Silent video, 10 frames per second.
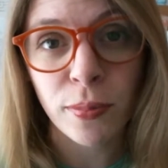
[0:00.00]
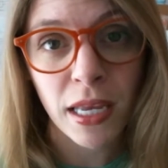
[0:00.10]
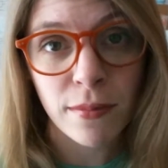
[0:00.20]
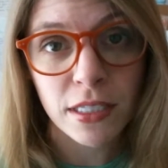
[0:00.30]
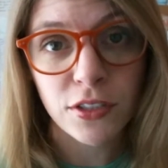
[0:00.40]

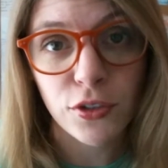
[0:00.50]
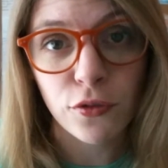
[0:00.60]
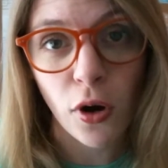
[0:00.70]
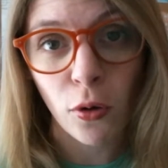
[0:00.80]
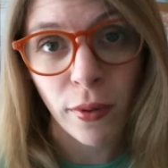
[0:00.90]
payments you've
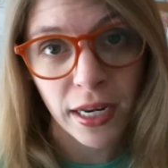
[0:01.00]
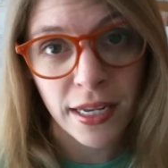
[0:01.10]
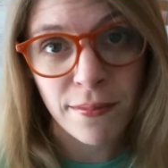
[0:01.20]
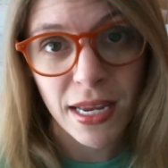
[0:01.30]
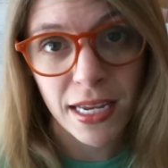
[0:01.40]

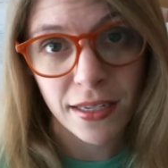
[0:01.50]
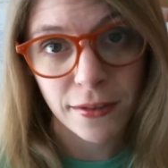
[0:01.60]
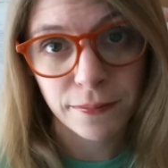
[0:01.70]
already made.